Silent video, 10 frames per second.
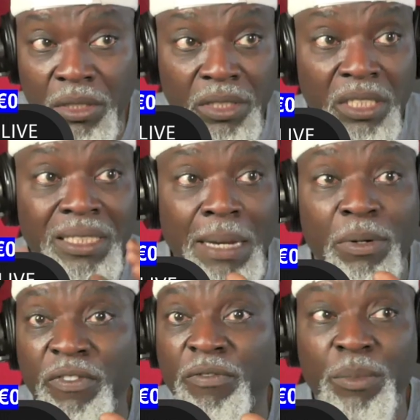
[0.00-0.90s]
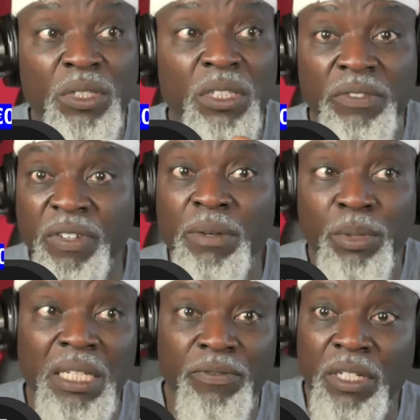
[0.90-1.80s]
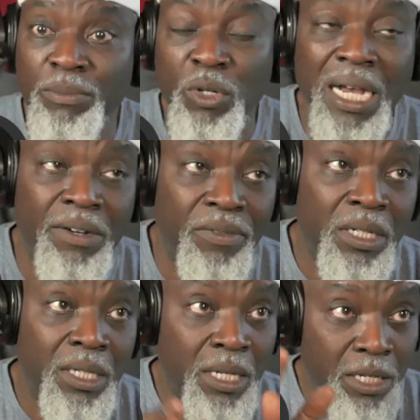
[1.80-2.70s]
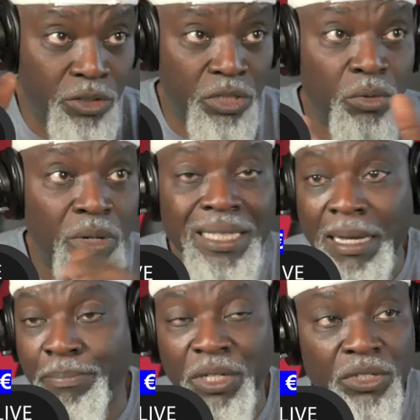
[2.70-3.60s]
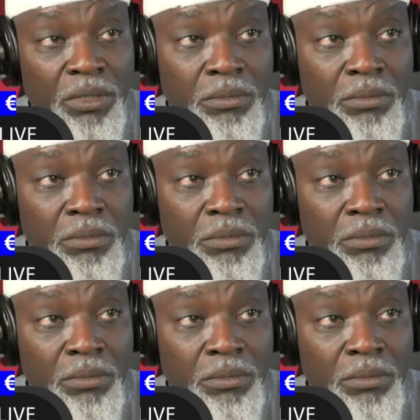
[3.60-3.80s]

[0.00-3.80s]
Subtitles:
This type of information is very important for them to have. Just look at that picture.